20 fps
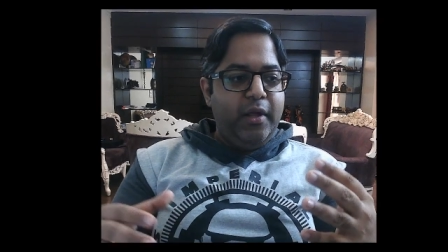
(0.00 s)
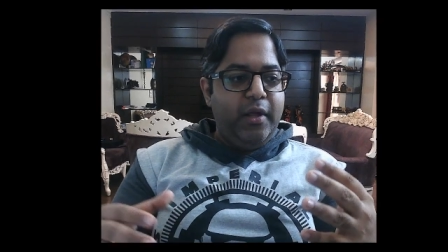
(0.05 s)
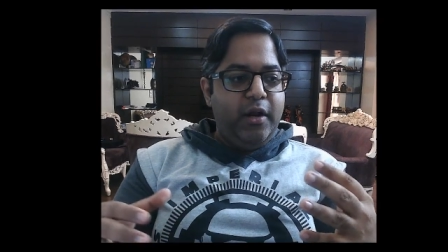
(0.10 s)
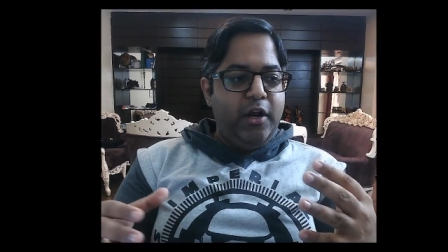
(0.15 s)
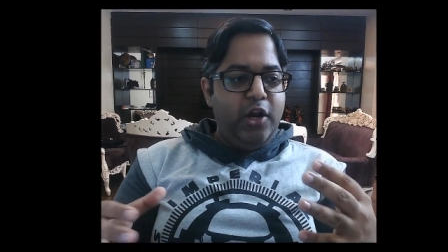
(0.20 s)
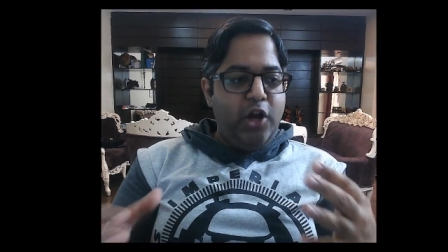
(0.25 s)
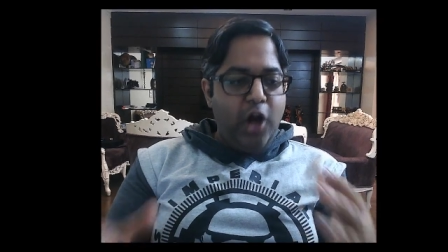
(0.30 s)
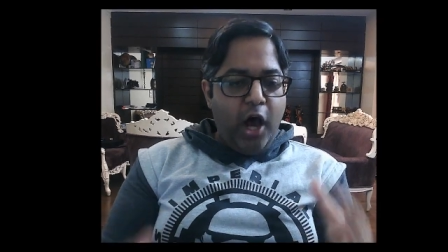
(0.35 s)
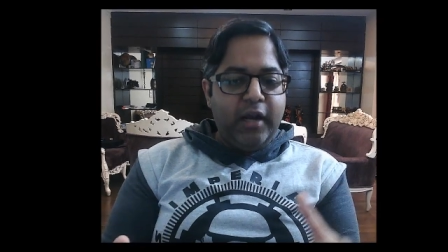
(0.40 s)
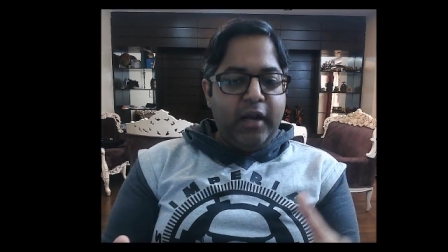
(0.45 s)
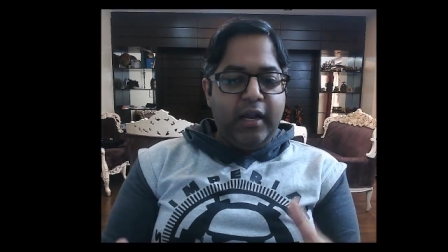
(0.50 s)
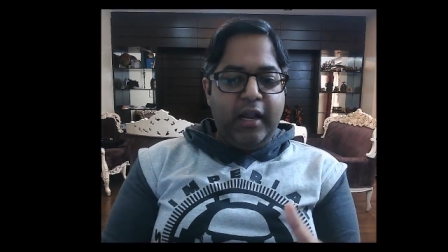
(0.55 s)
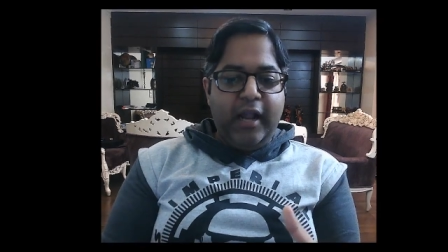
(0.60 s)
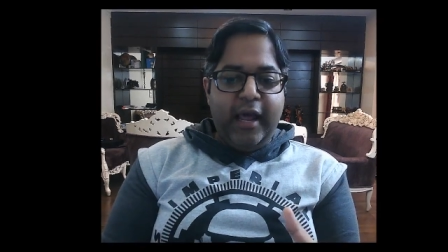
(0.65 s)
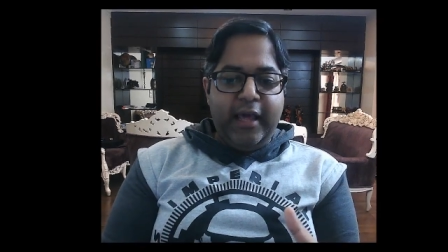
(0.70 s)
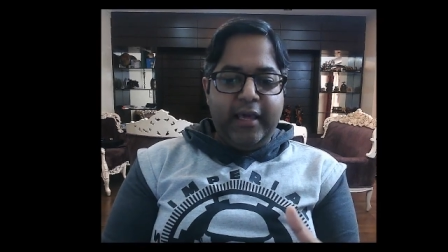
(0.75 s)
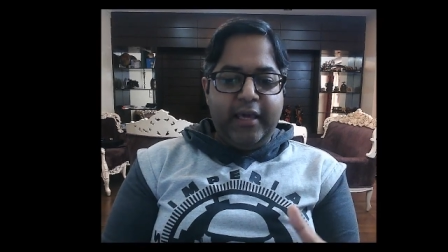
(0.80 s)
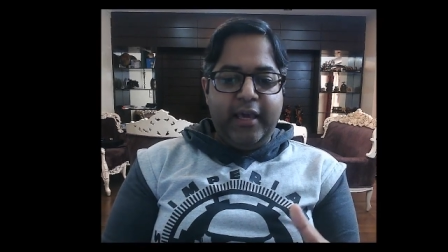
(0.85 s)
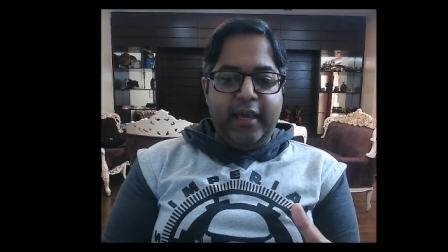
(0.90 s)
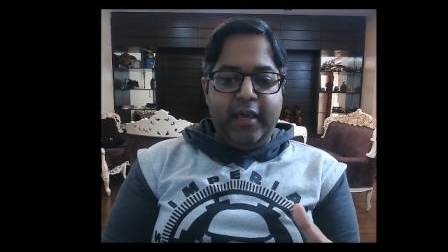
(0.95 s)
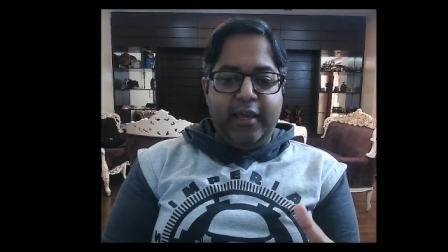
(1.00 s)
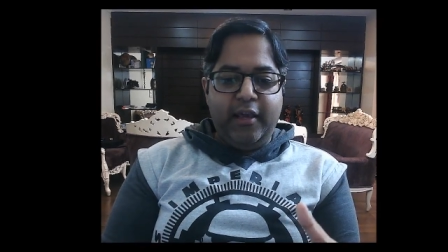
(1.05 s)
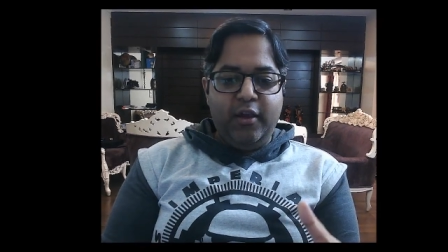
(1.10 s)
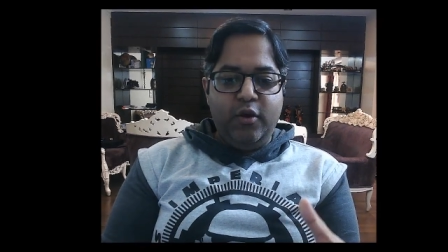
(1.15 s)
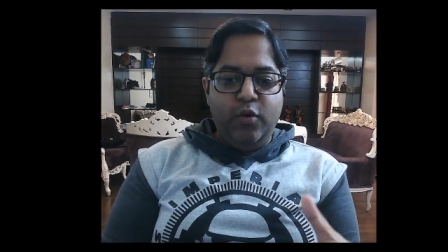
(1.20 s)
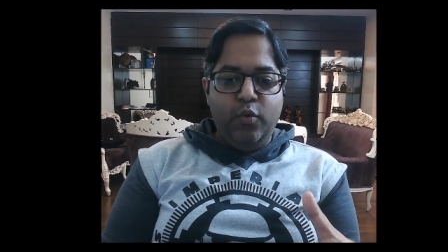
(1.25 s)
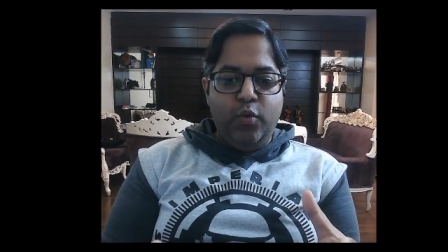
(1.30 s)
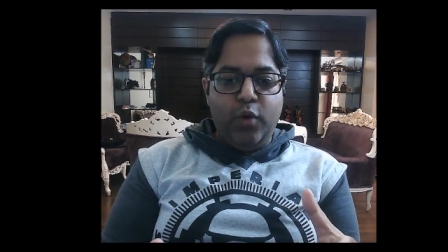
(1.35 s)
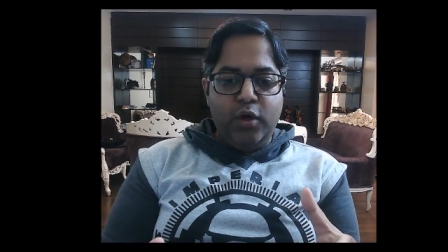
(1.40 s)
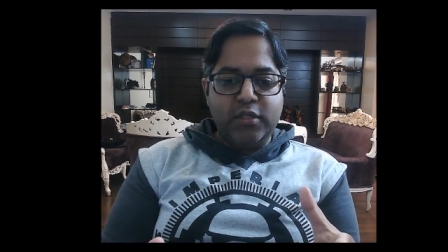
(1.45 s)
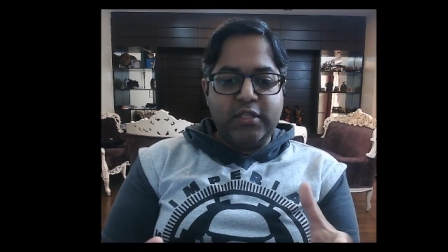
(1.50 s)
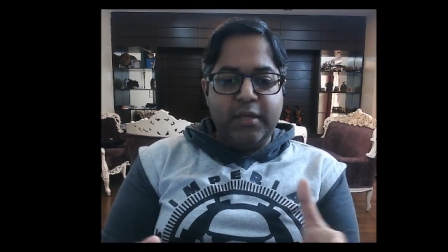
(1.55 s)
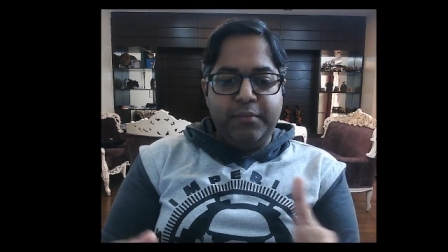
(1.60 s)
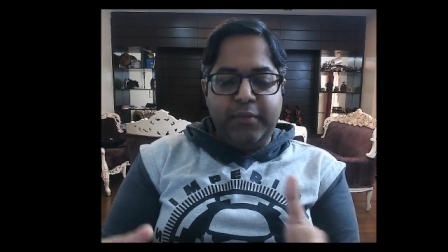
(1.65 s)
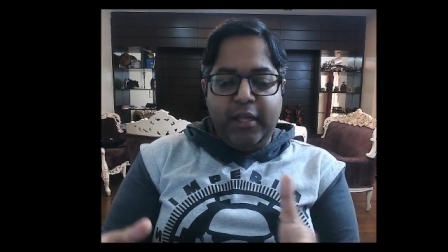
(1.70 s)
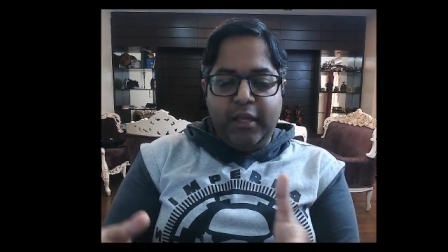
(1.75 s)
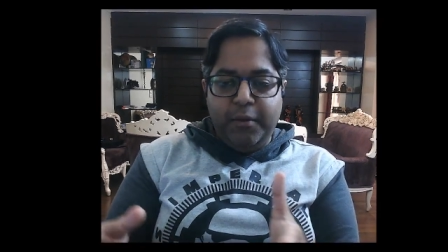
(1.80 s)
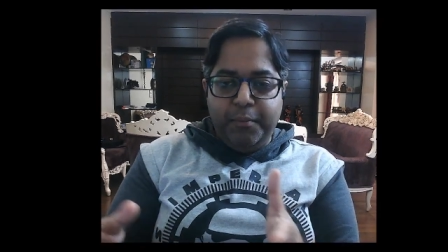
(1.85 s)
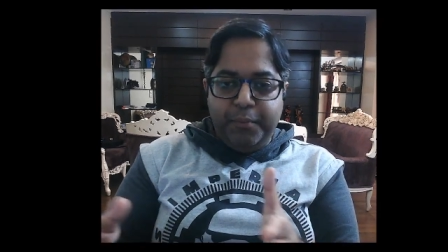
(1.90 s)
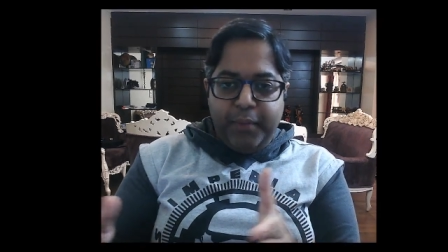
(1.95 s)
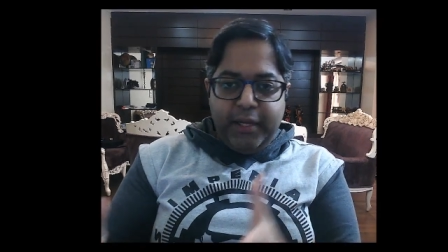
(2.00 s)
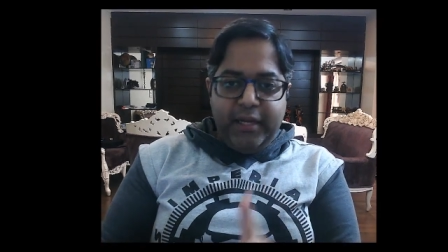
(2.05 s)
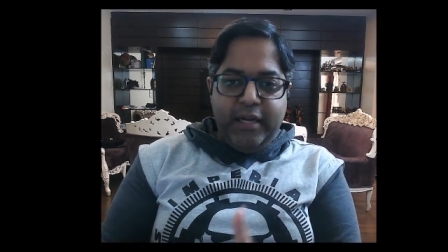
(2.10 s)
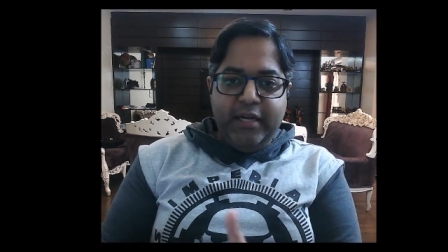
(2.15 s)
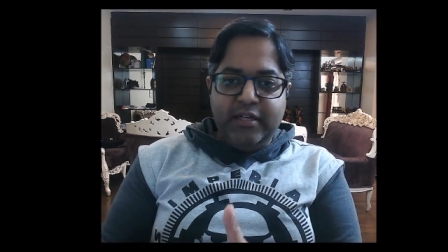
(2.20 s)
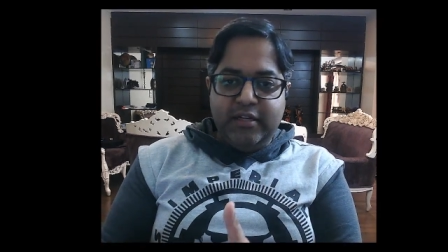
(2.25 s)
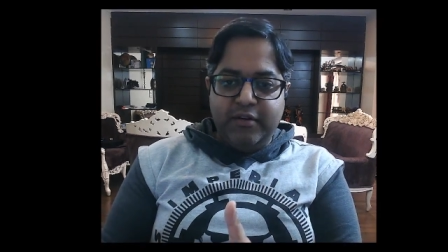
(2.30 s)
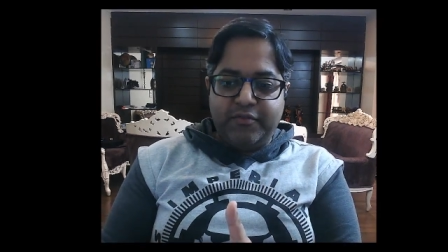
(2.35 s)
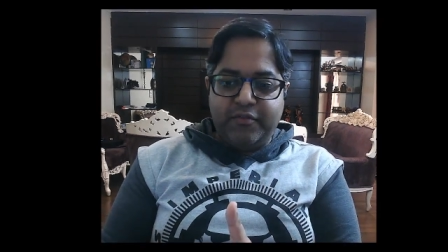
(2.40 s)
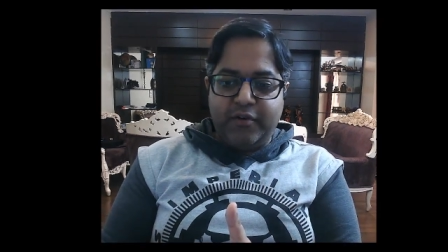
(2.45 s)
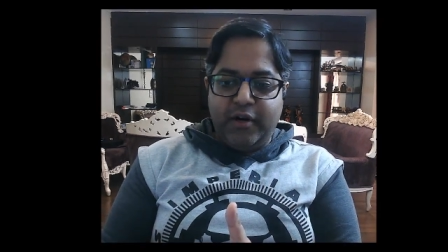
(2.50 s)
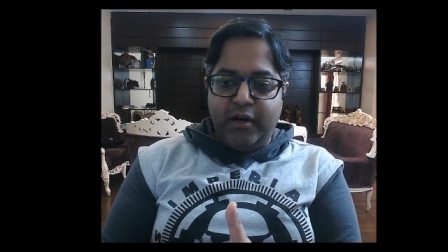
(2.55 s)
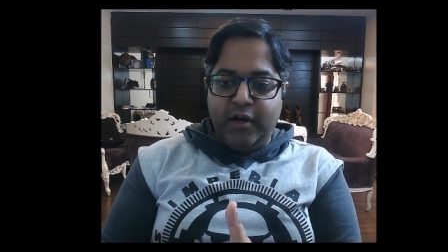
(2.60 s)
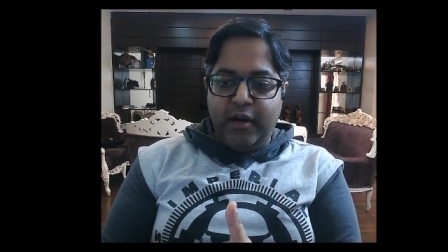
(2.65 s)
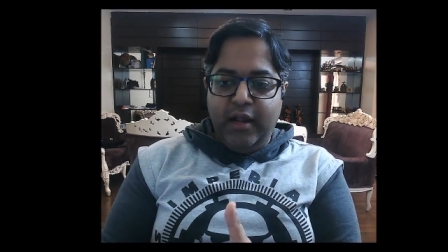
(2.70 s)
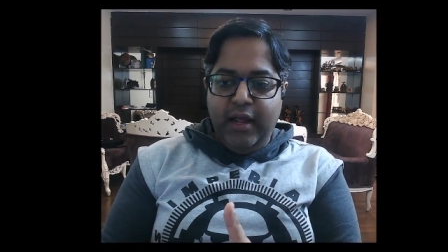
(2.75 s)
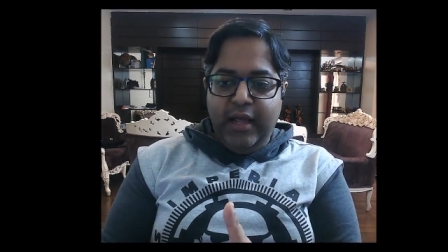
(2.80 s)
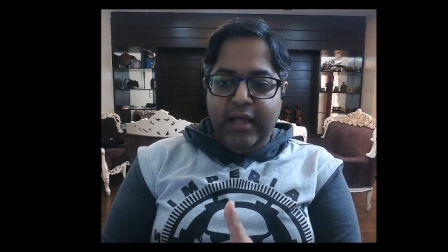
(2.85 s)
not liking was something completely different